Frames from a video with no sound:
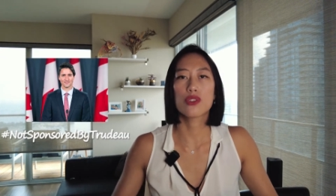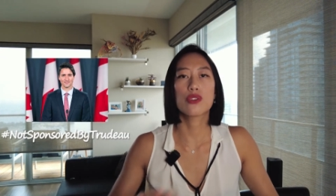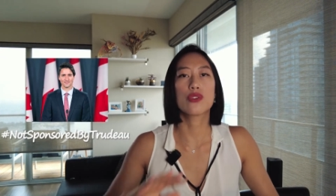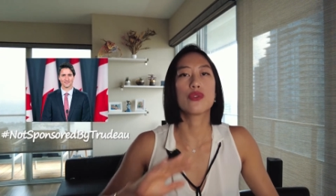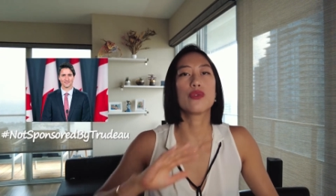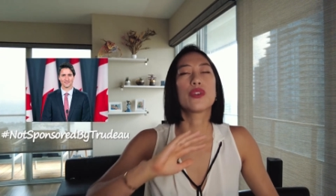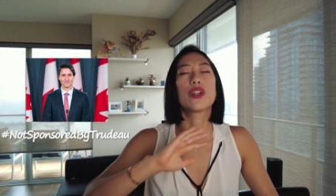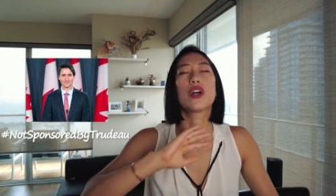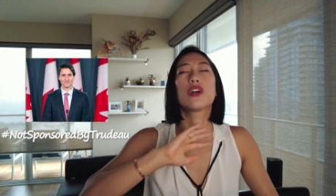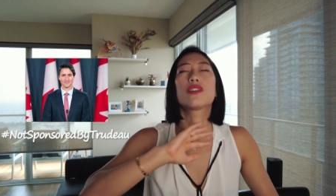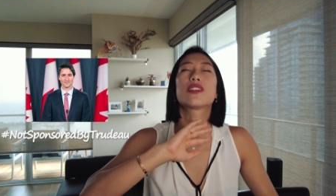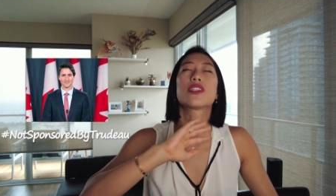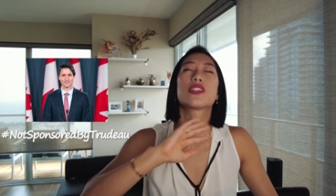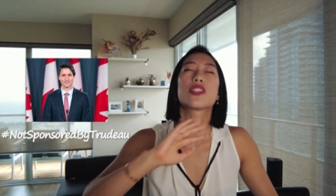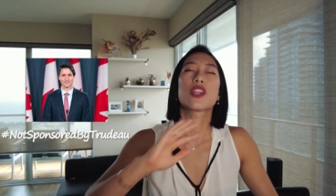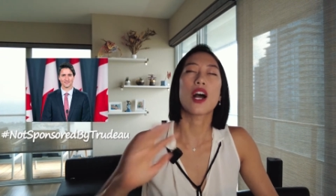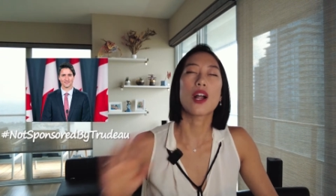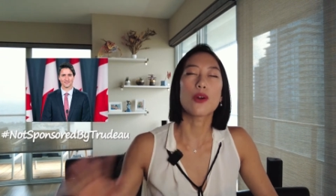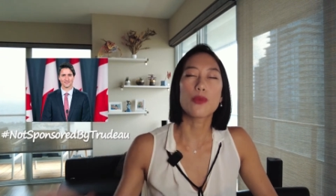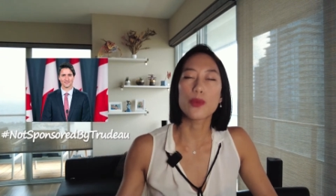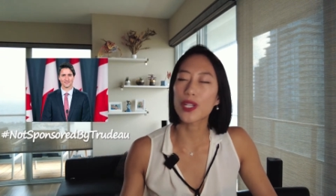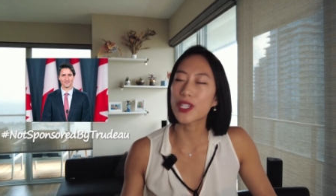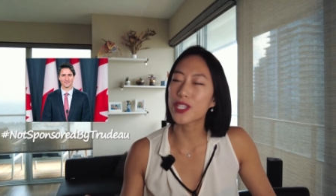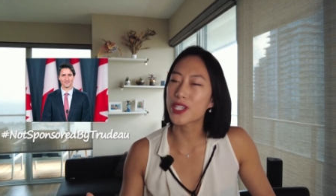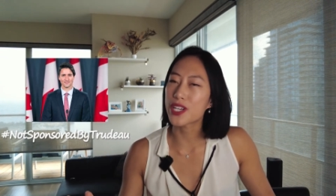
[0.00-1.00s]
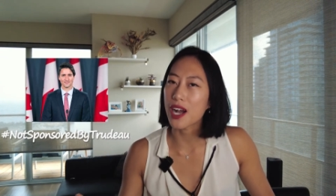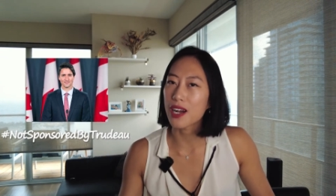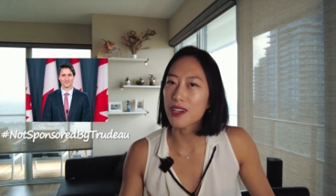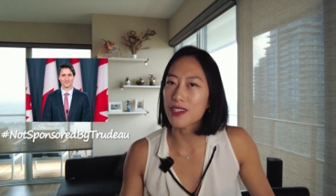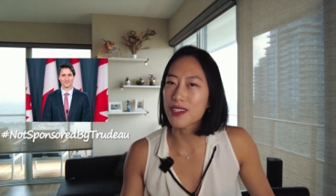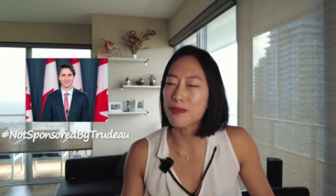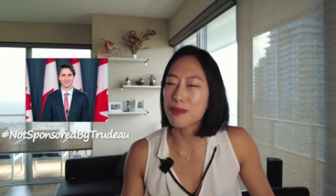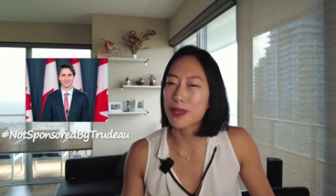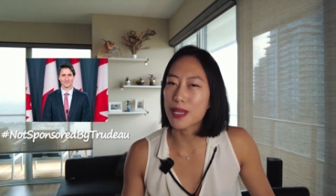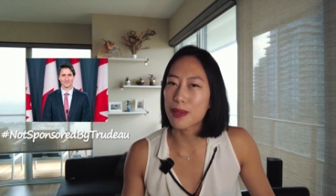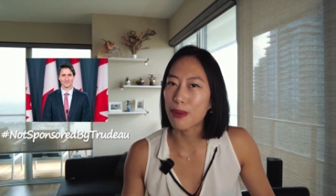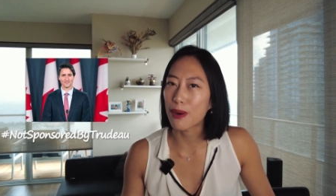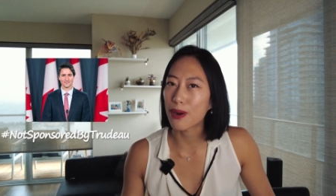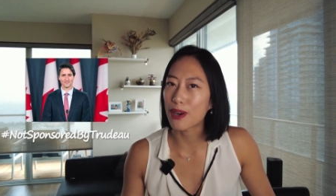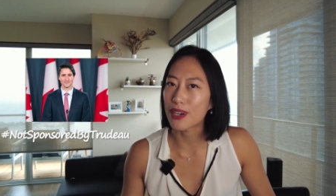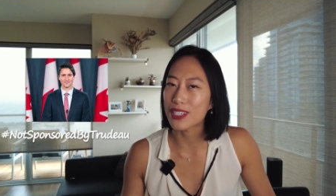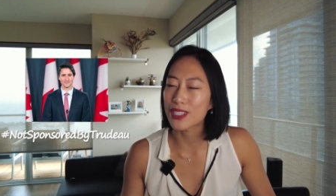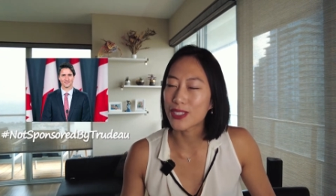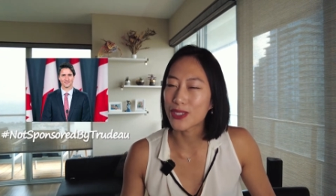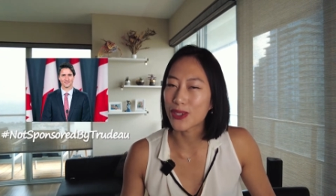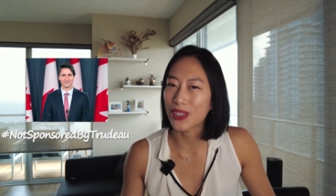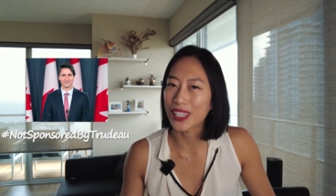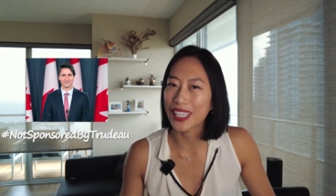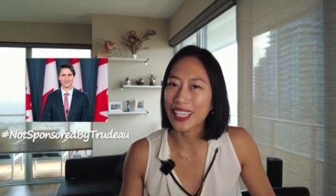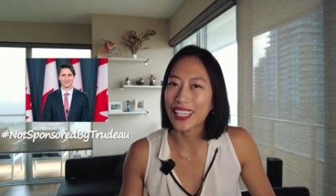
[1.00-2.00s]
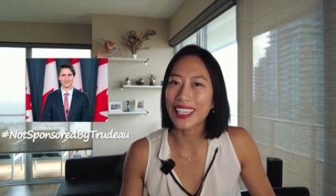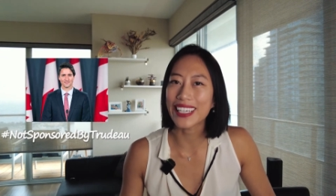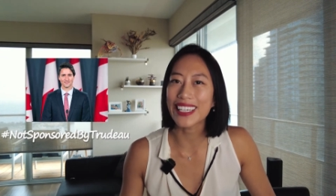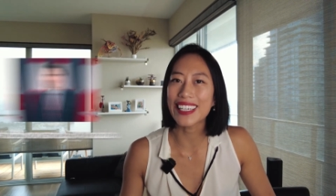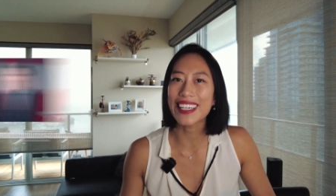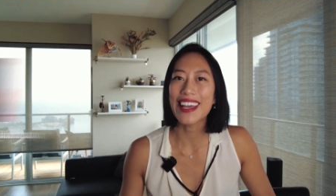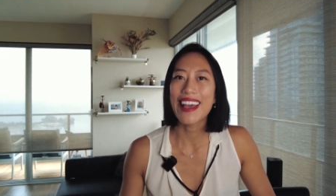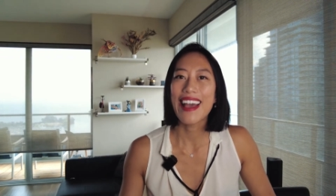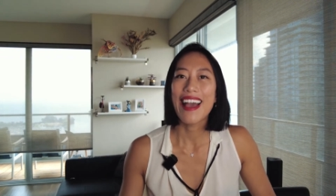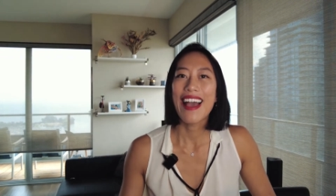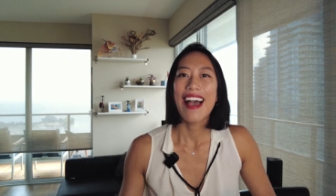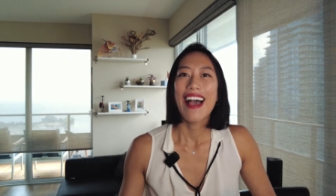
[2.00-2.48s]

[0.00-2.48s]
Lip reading: Trudeau did not reach out to me personally.